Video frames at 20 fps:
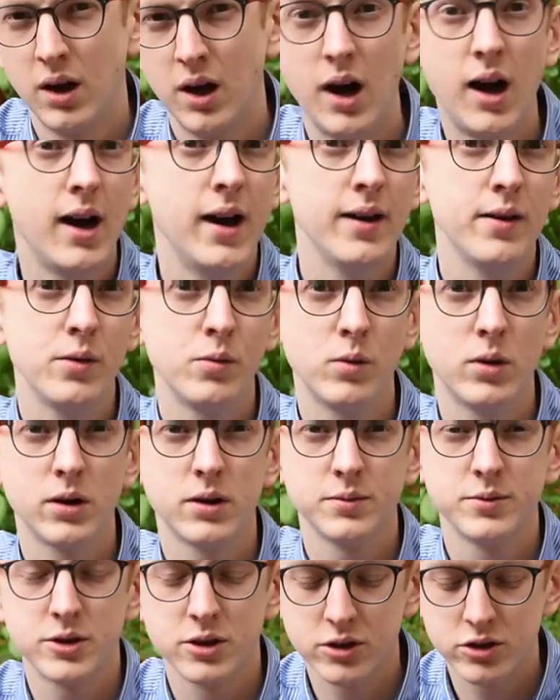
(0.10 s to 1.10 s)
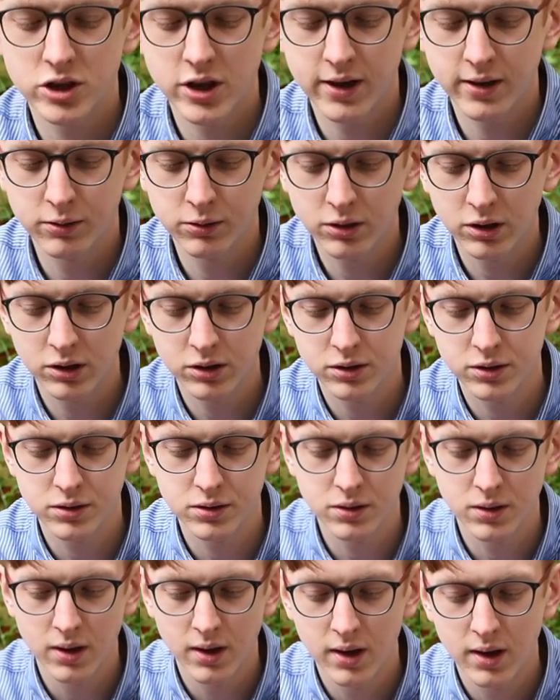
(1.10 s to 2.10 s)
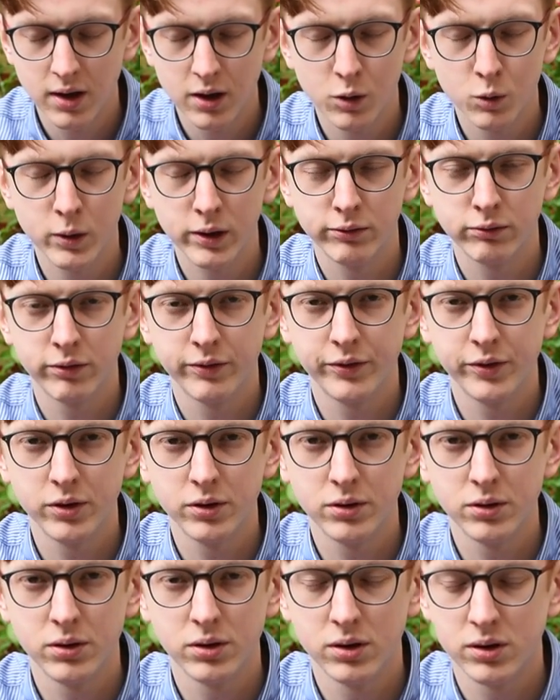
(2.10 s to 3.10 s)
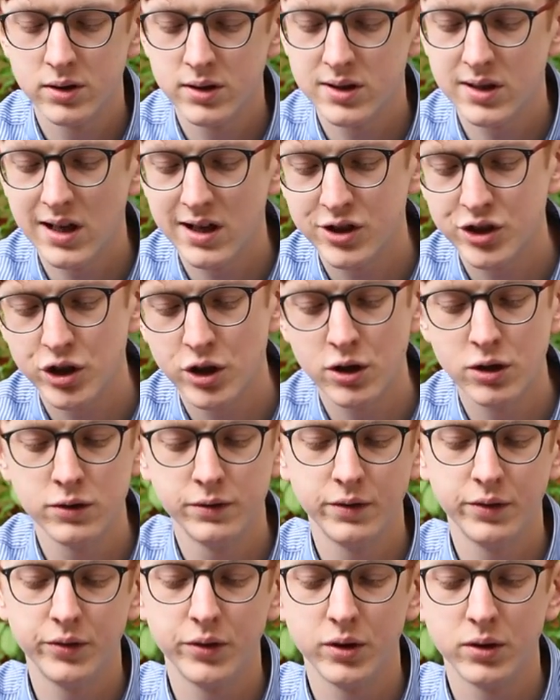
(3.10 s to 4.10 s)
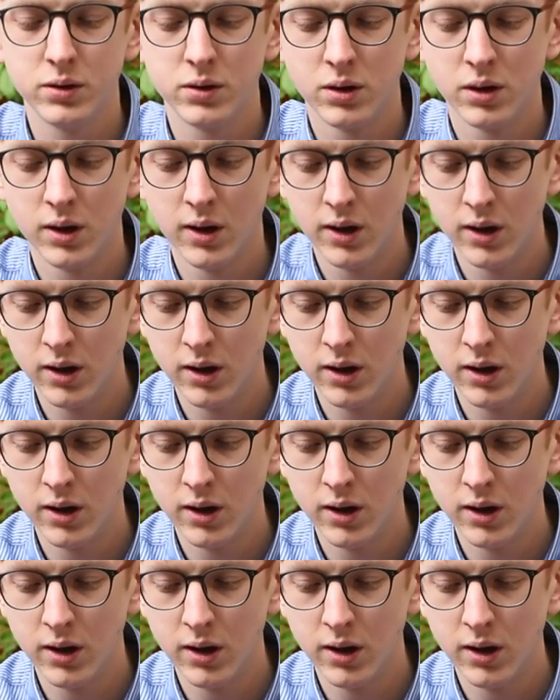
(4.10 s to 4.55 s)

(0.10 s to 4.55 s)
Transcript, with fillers: Hi, welcome to the channel. I'm going to do a quick review slash overview